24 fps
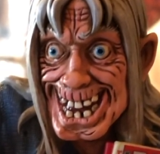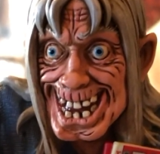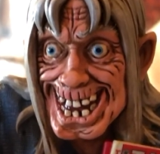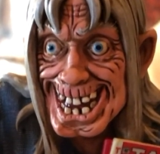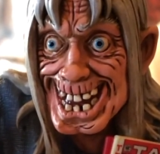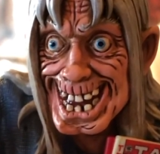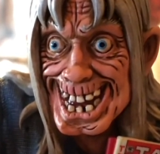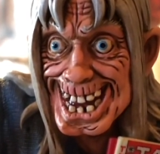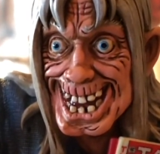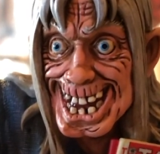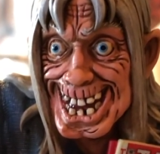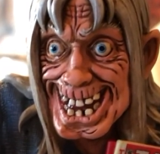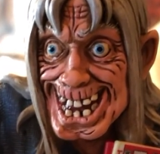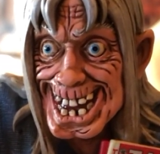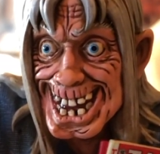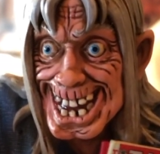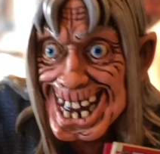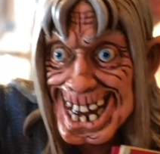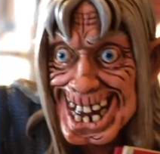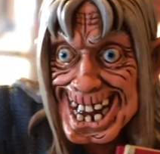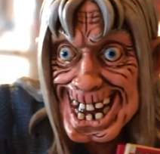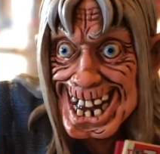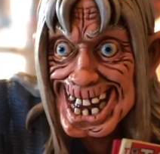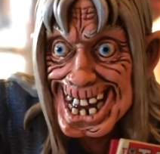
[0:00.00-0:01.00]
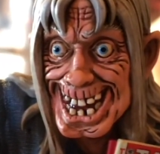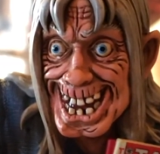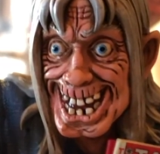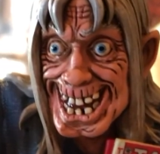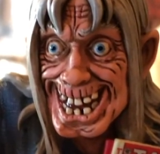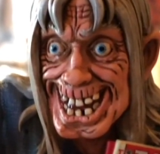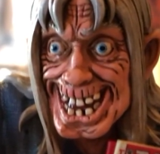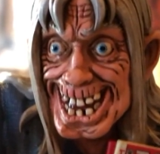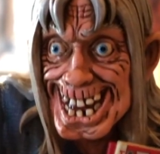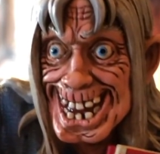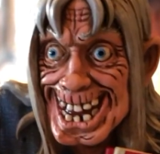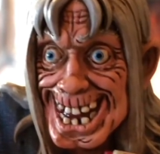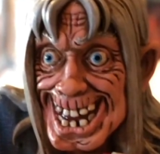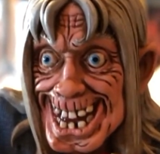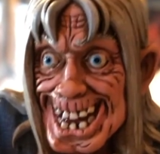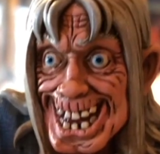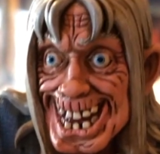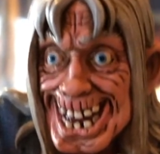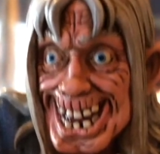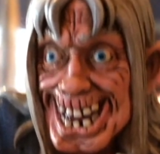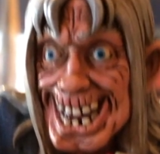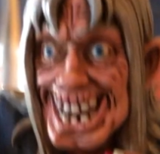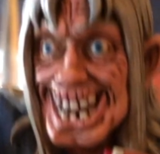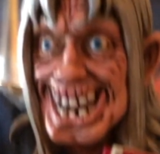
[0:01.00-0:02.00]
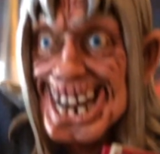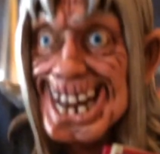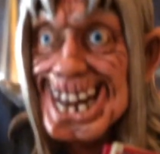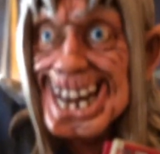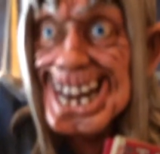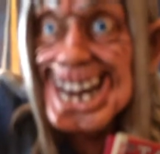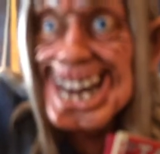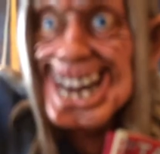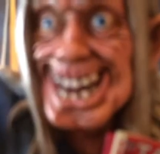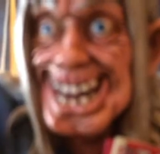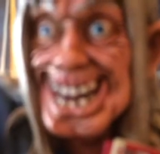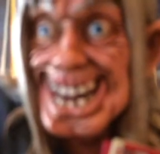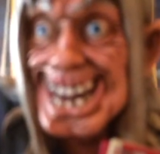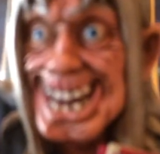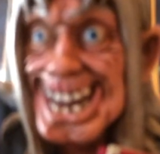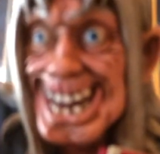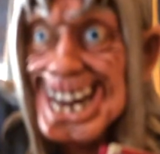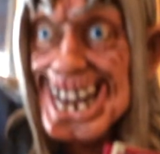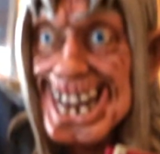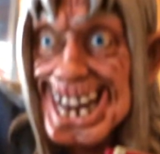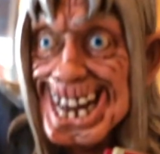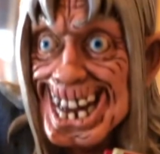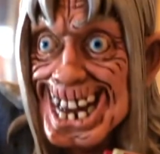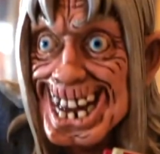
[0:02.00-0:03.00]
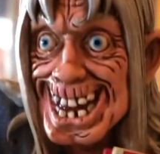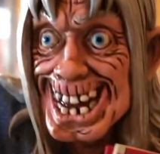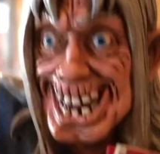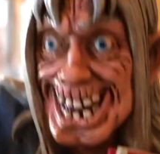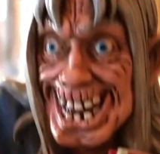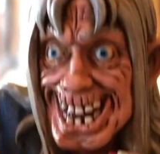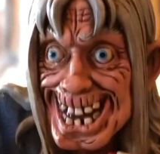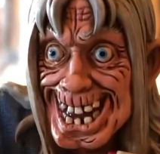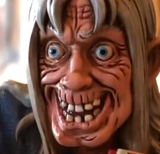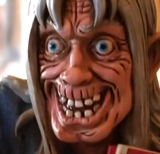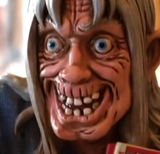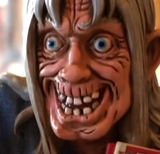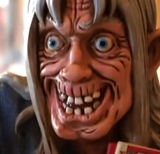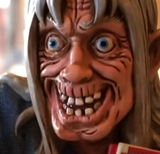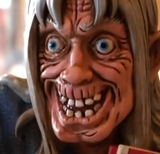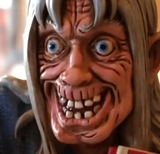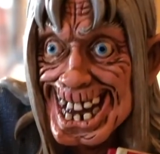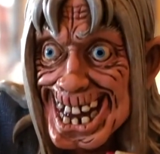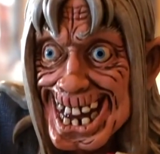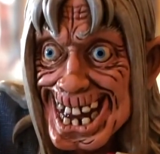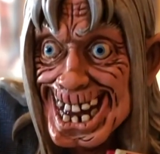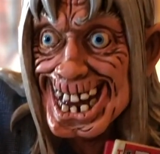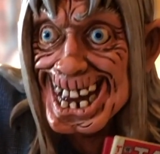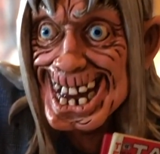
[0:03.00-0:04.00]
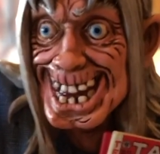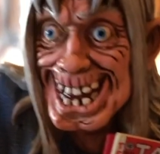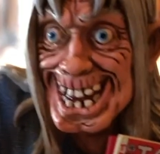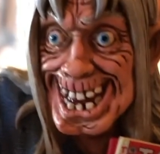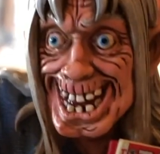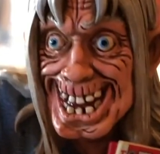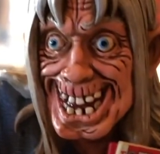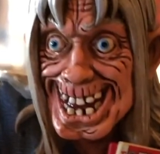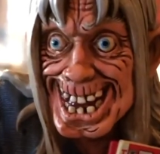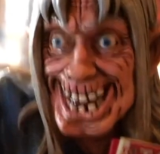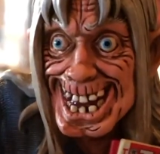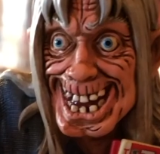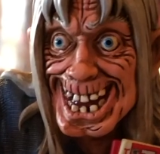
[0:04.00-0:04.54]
that's super cool. I even like how the arm is hanging